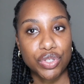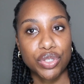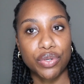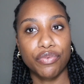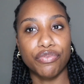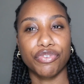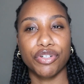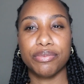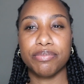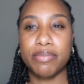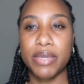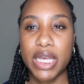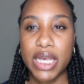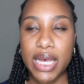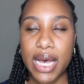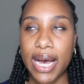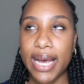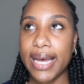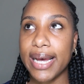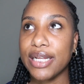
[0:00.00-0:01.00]
So for
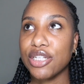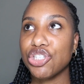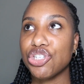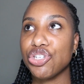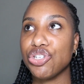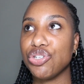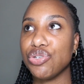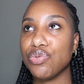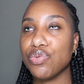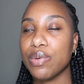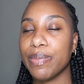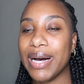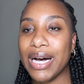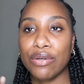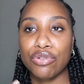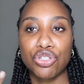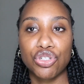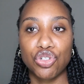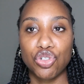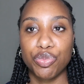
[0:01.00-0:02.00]
me, I had to do
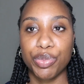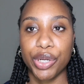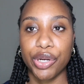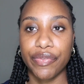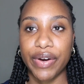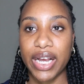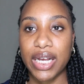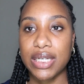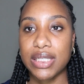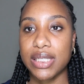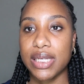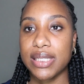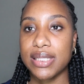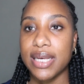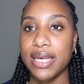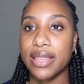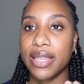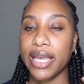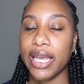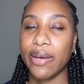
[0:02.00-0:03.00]
about two
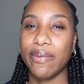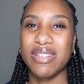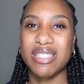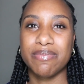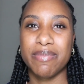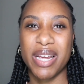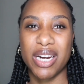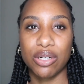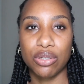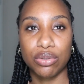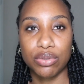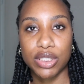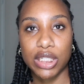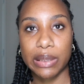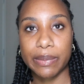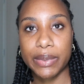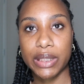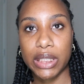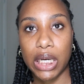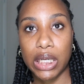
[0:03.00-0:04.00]
prerequisites. I think it was medical
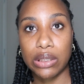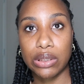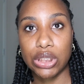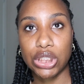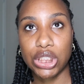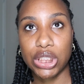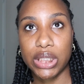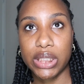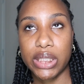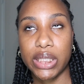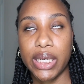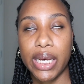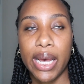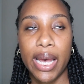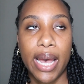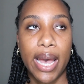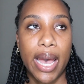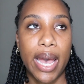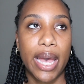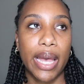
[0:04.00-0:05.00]
terminology
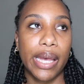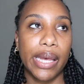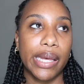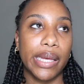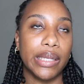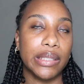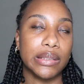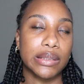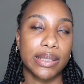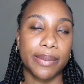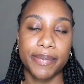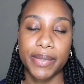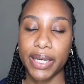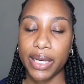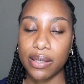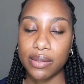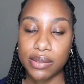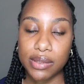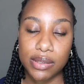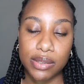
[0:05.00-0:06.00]
and something
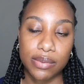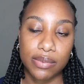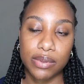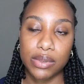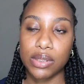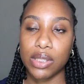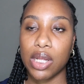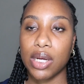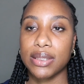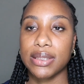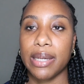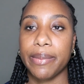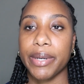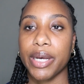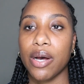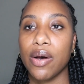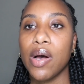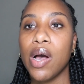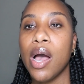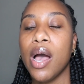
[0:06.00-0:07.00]
else. This was a long time
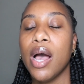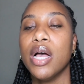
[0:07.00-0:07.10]
ago.